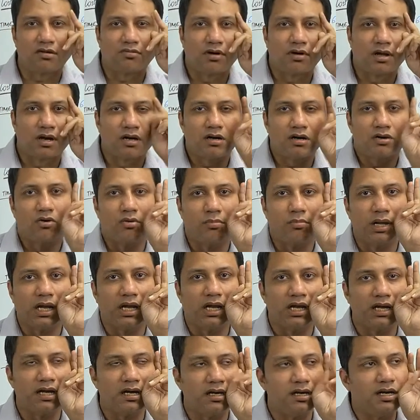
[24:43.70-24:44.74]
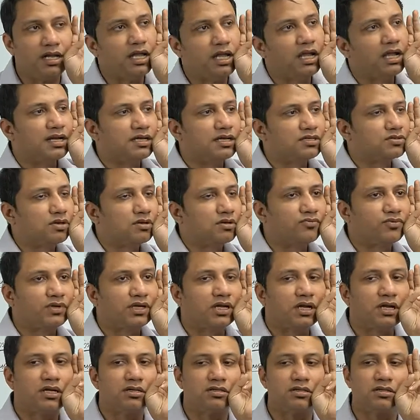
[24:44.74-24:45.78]
domain, DNS
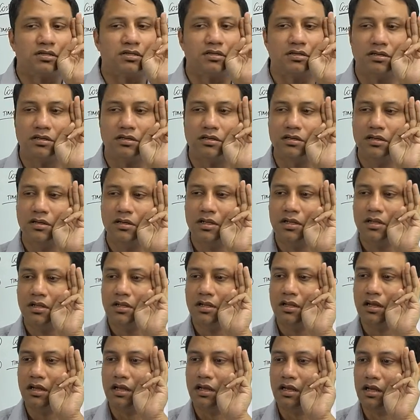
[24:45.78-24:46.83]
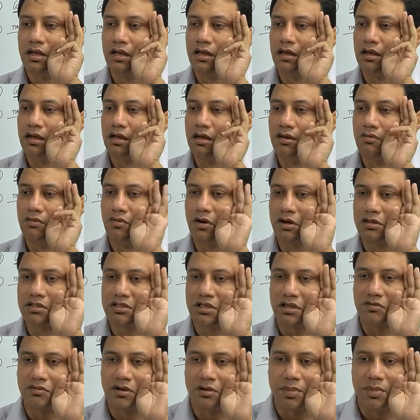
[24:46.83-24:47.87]
configuration, what
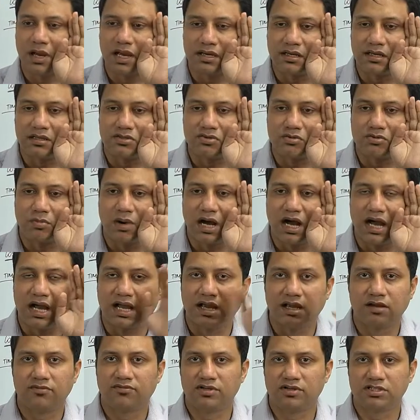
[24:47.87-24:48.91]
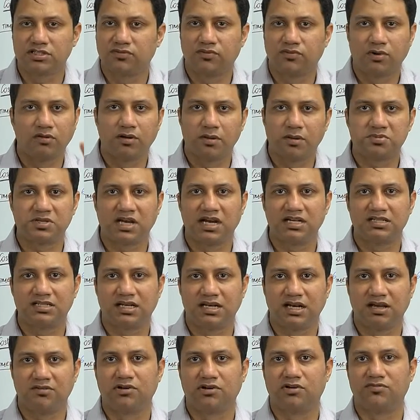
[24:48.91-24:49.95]
server package to buy. First of all, websites are
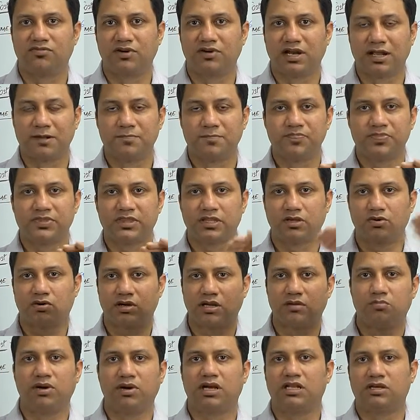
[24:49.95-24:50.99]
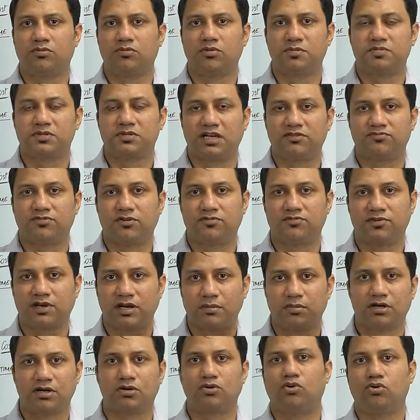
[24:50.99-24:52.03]
never free. You can build the website for free,
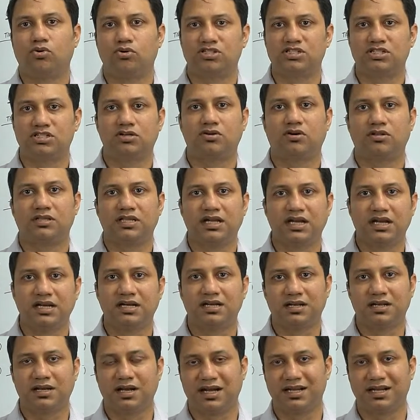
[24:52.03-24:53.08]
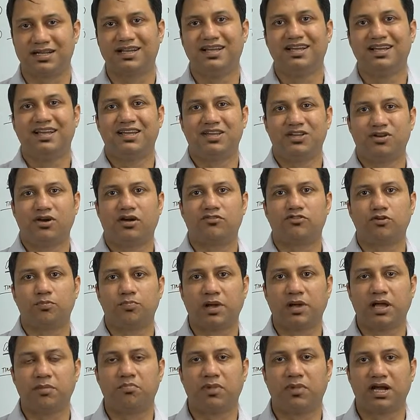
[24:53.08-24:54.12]
but to host it on the internet, you have to
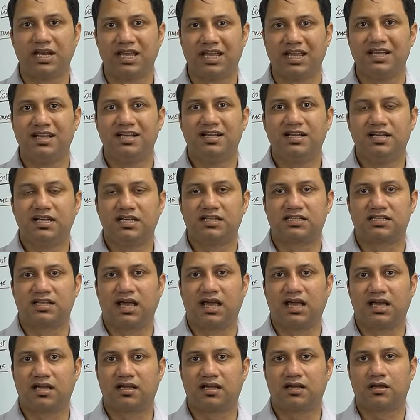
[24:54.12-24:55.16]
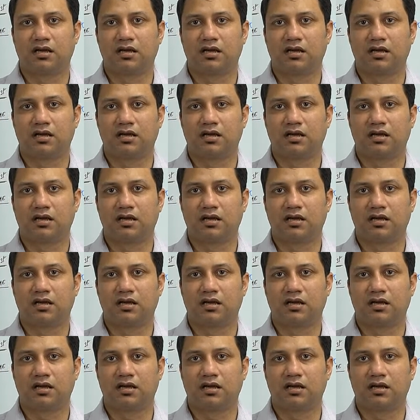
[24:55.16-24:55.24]
pay money. It's like